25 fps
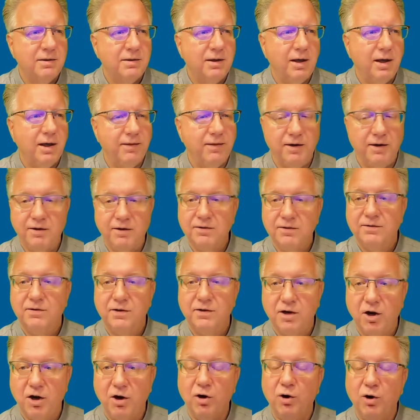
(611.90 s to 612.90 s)
And
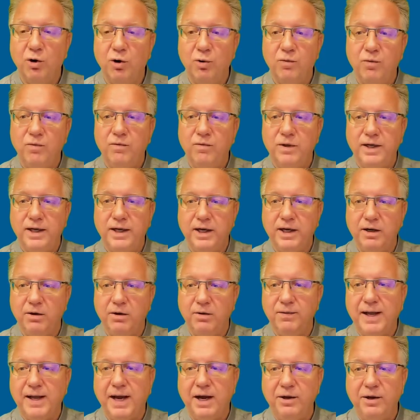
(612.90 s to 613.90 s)
there's the code. You
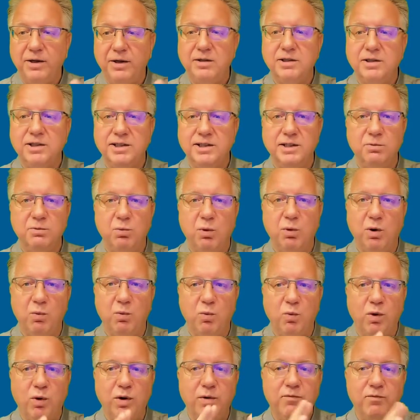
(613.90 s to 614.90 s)
know, now you can see
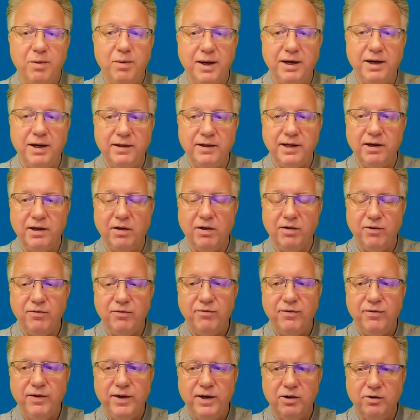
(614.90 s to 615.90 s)
what would have been in the
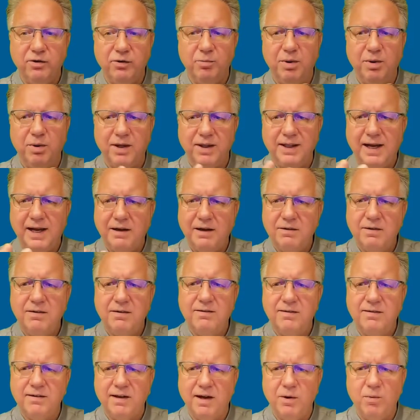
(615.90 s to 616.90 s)
other field. But now
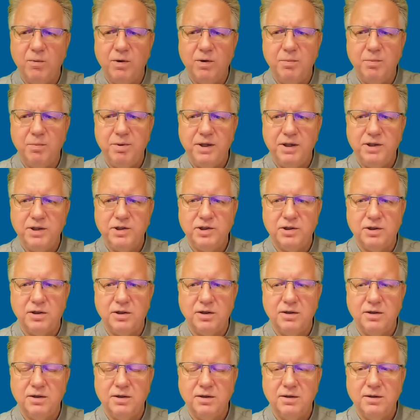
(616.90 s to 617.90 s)
let's say I want a
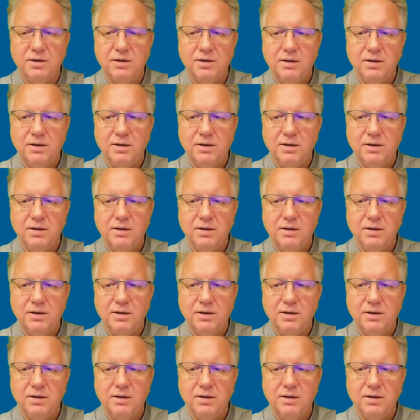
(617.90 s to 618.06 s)
picture.